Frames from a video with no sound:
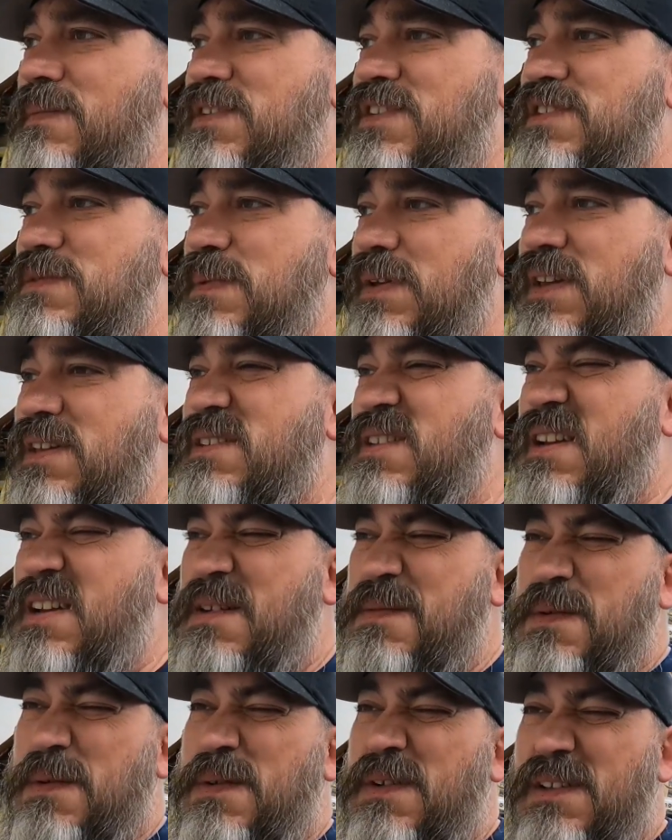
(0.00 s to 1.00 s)
just because I
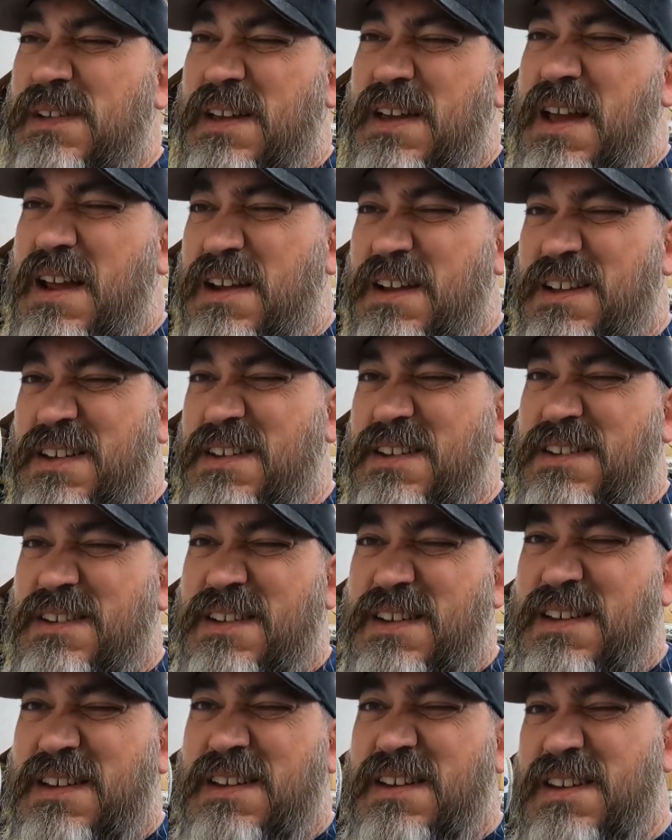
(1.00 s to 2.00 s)
never really got a good
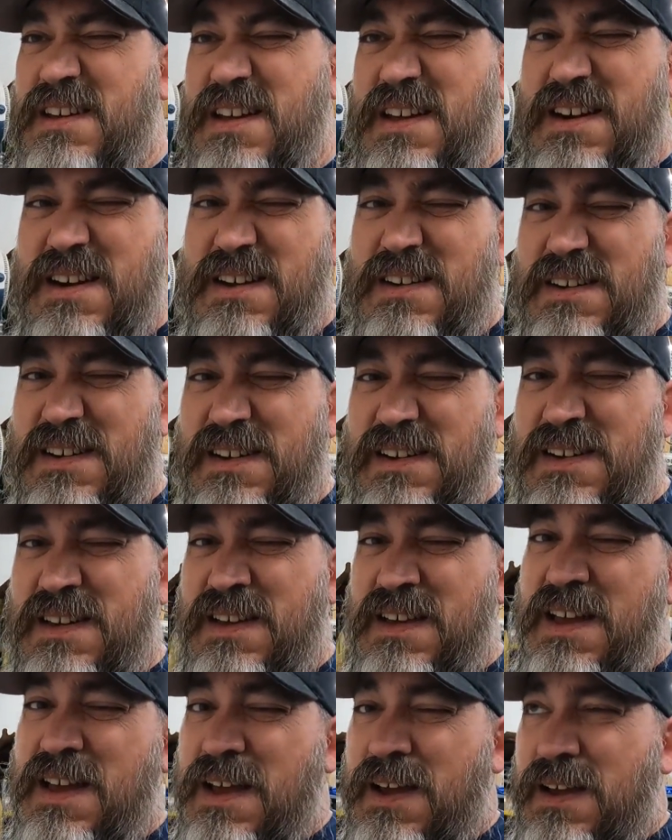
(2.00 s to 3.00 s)
cut on it
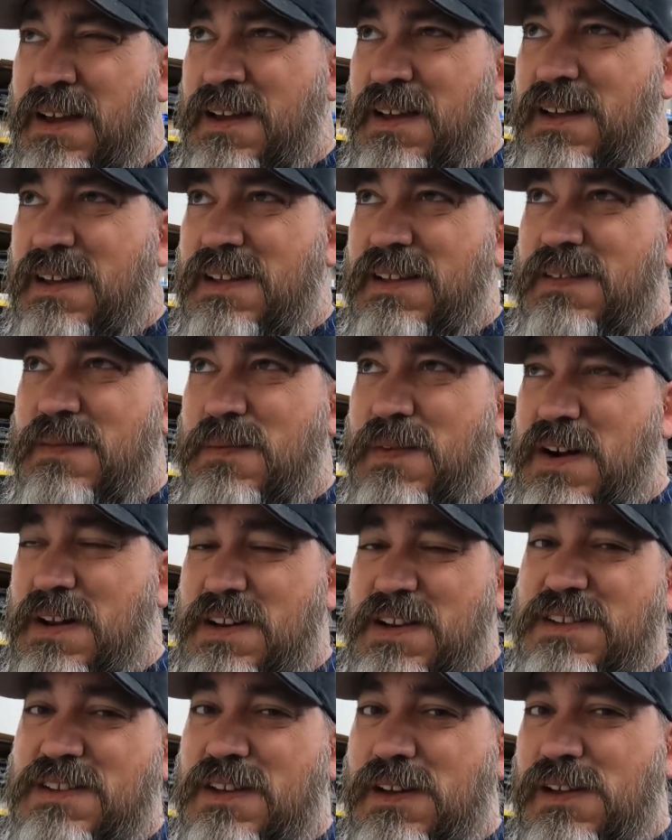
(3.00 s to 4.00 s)
when I
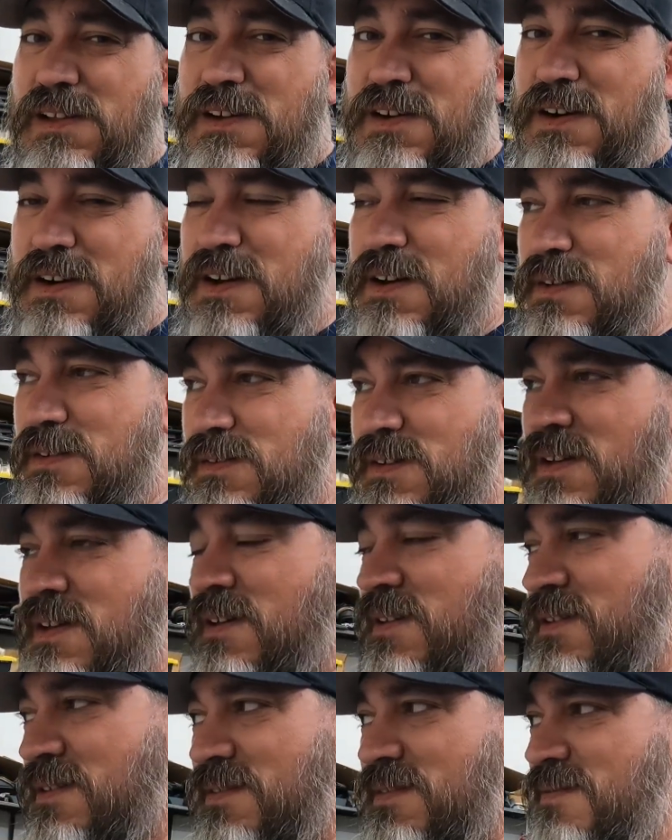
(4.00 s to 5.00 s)
did the clear coat.
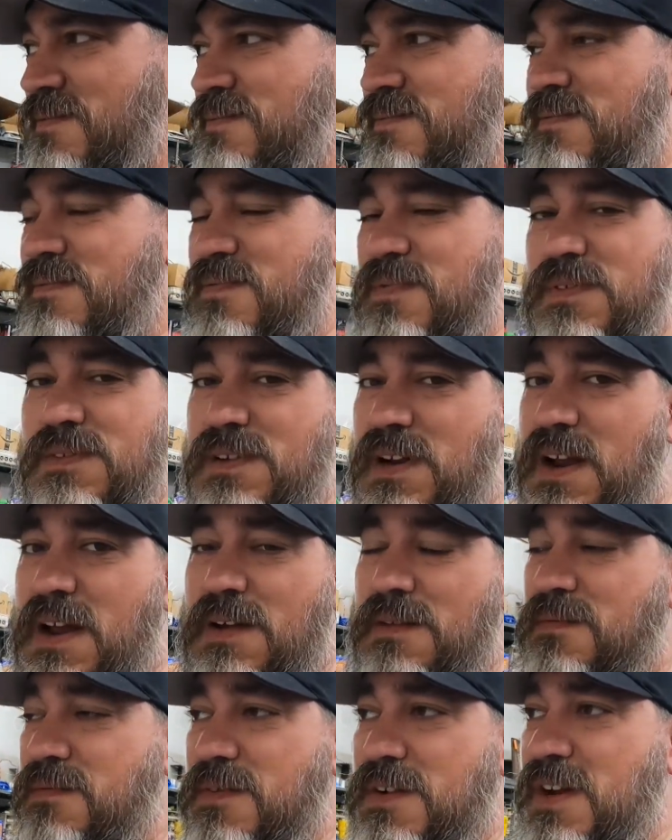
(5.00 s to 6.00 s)

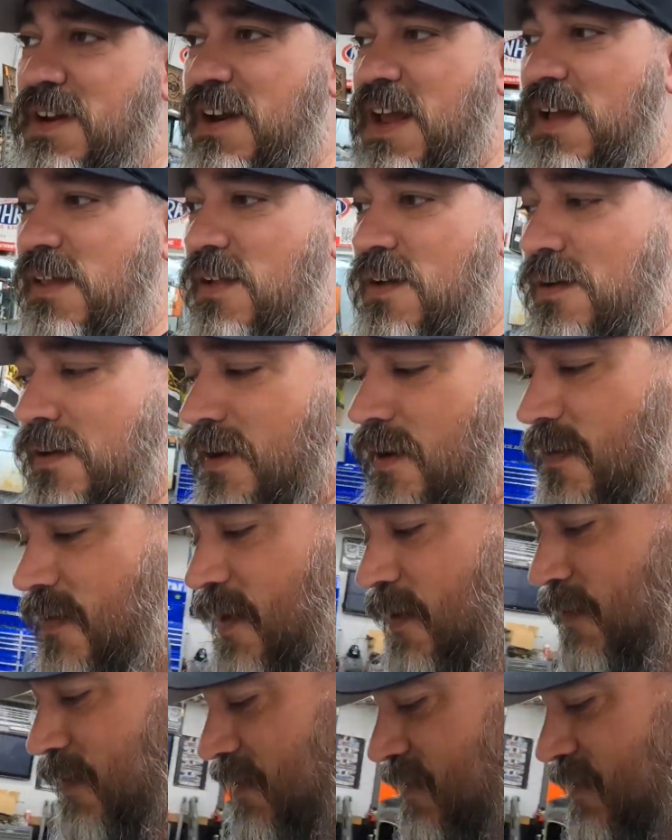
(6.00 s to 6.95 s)
I forget how long ago that